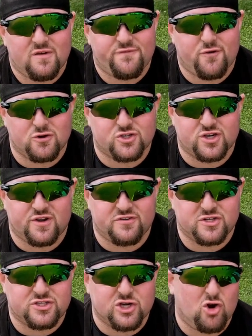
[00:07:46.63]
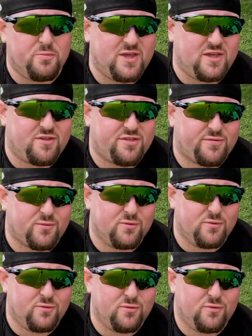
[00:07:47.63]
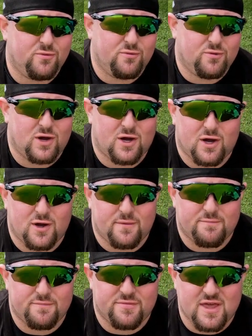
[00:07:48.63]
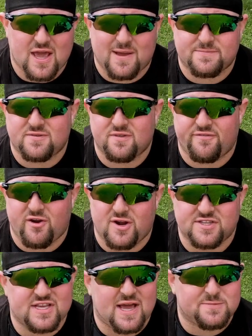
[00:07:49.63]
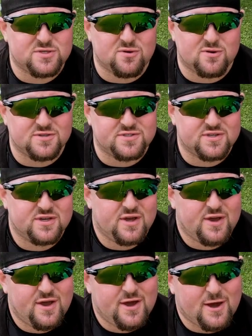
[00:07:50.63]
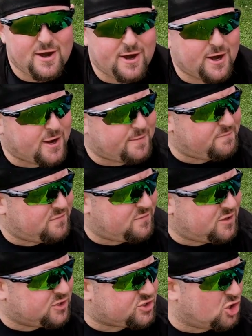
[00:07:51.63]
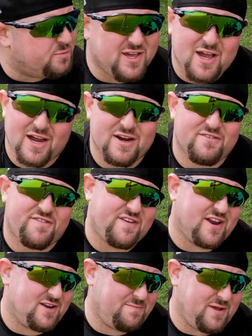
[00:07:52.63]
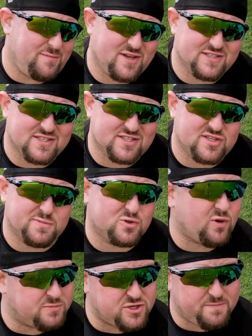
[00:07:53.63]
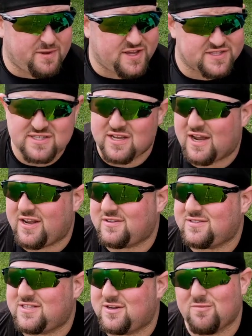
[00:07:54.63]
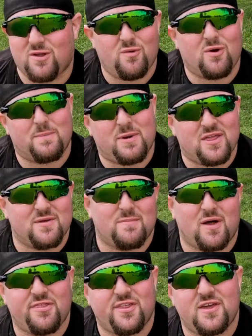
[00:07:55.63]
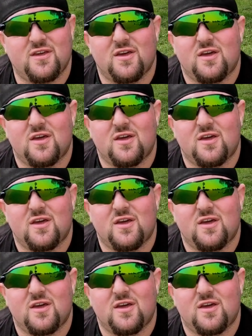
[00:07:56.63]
version of Adobe through the various app stores. Adobe kind of offended me because it's subscription based, and I didn't really want to pay them monthly.